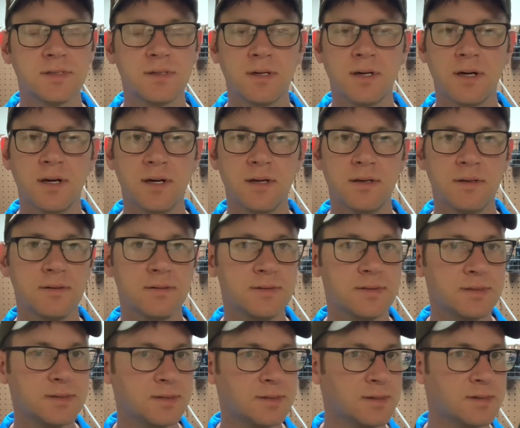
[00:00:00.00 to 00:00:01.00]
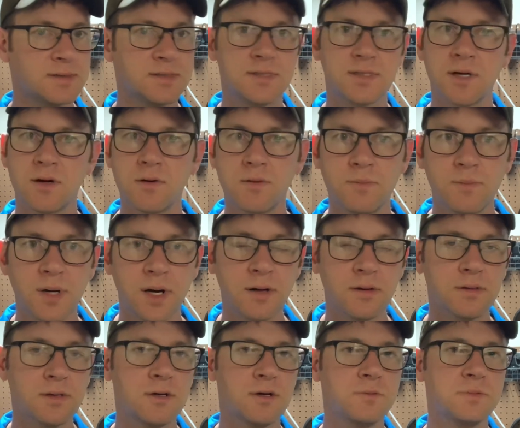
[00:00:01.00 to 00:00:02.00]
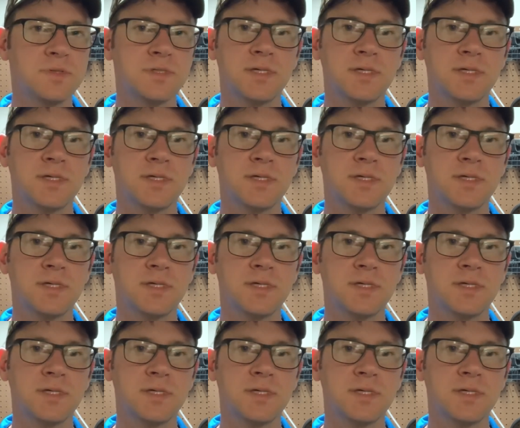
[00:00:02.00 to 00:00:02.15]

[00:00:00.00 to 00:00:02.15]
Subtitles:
You can sewn belt loops,